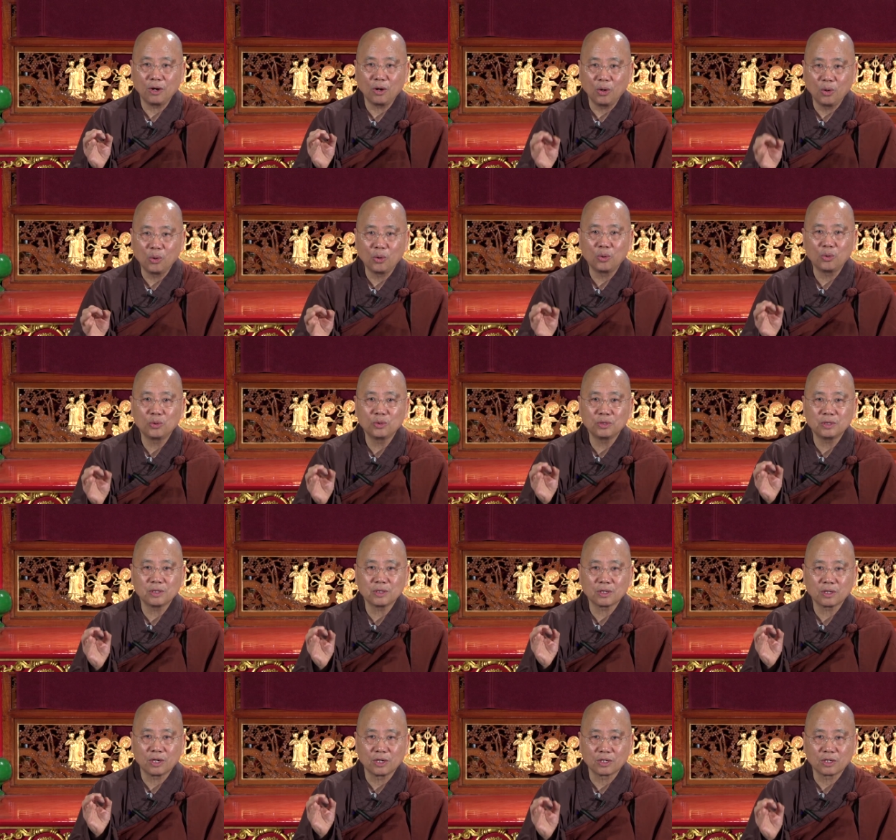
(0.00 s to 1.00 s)
own
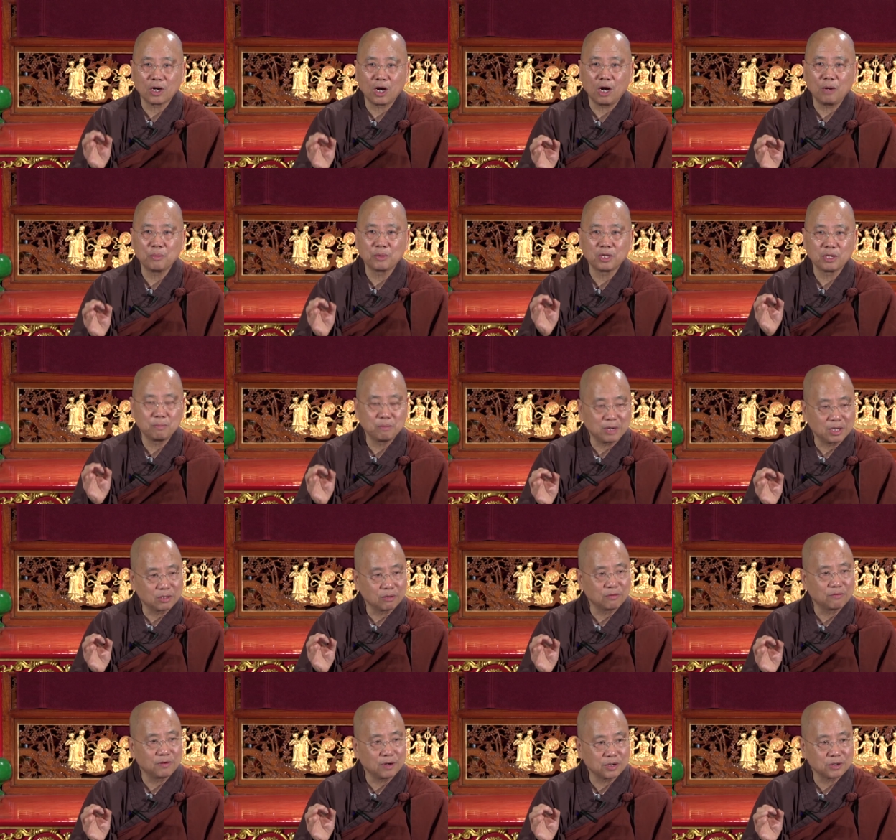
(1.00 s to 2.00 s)
concomitant
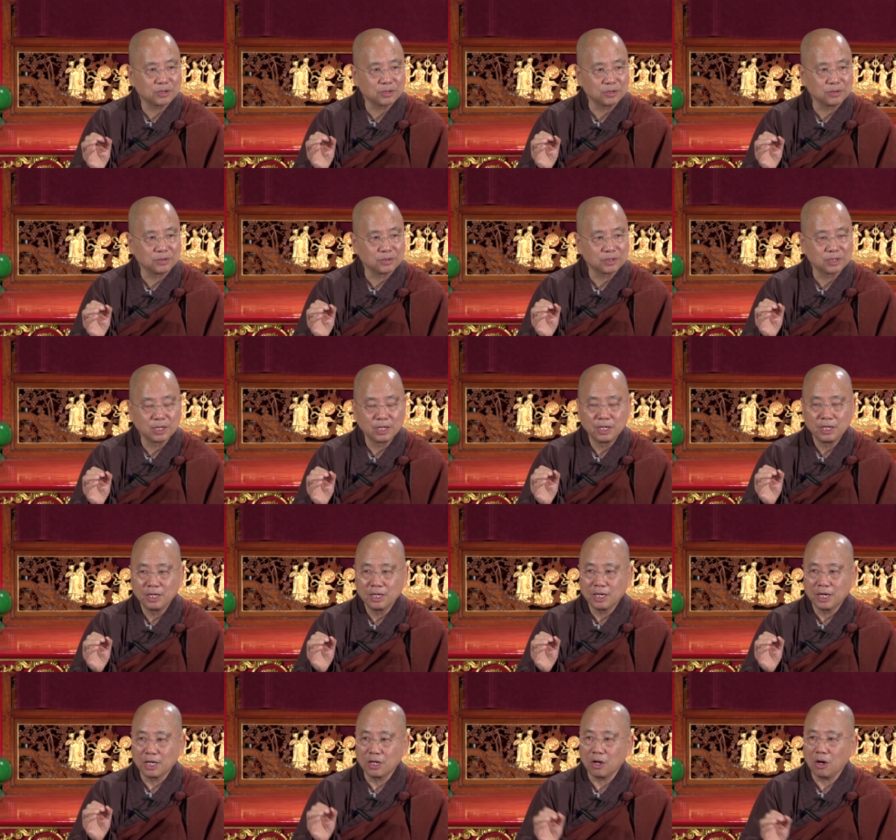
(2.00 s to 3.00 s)
mental functions.
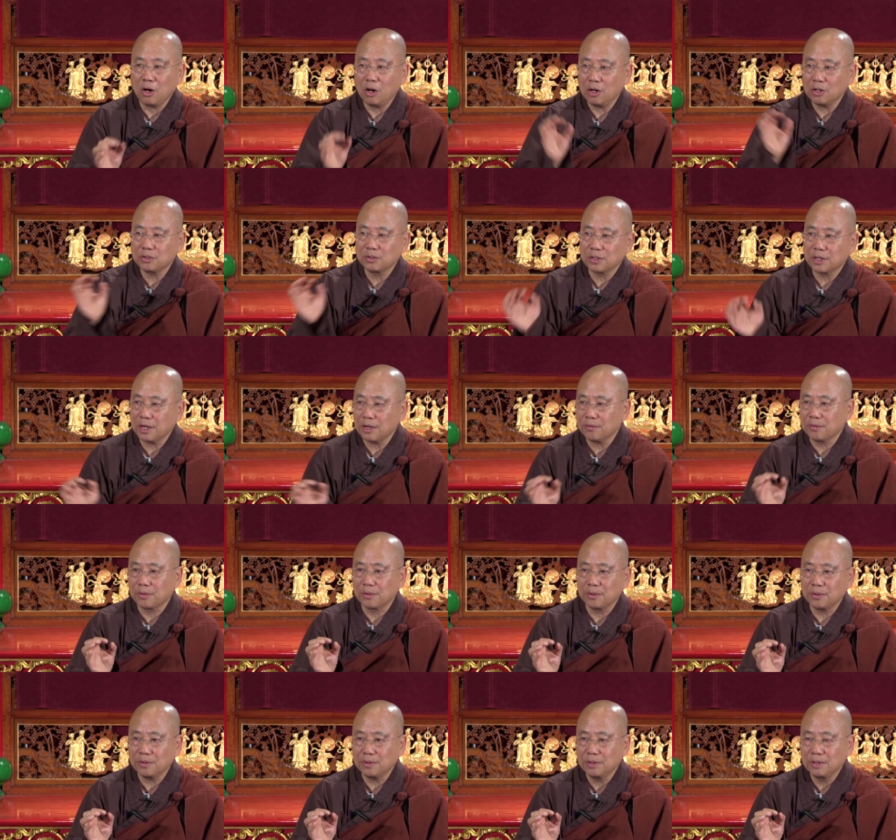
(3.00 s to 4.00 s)
And
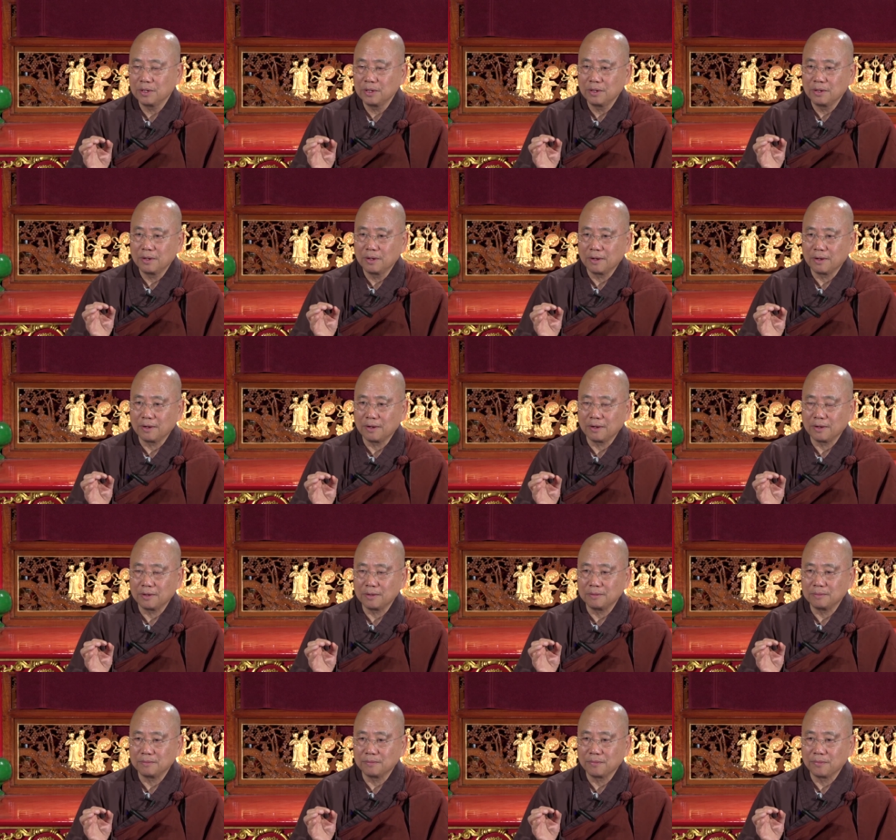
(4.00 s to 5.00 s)
altogether,
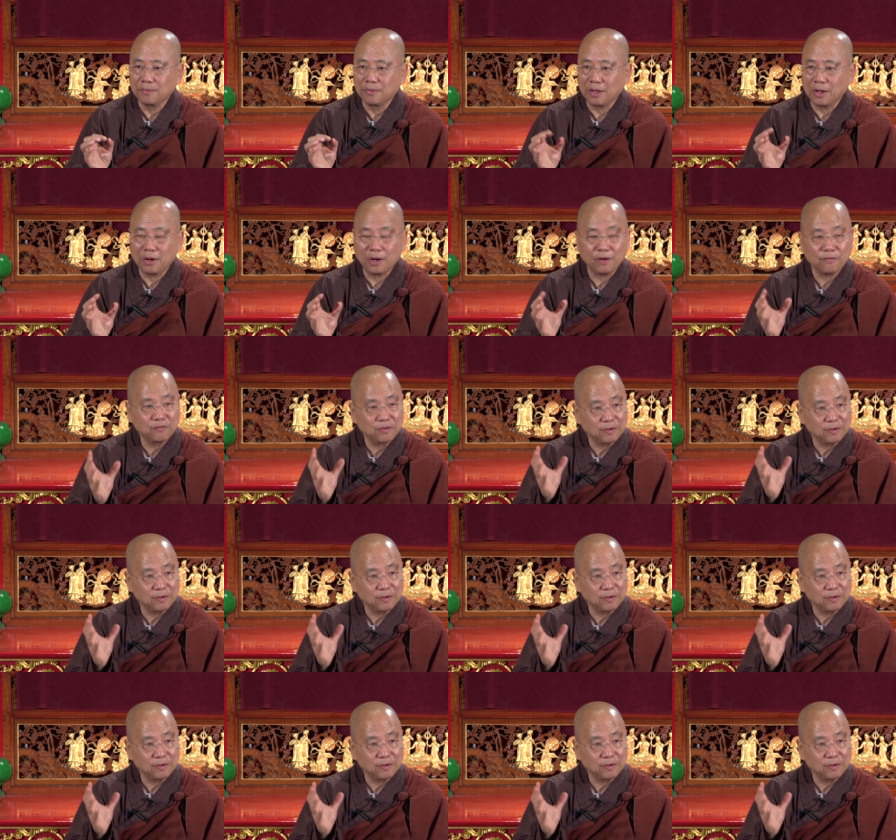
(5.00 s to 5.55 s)
there are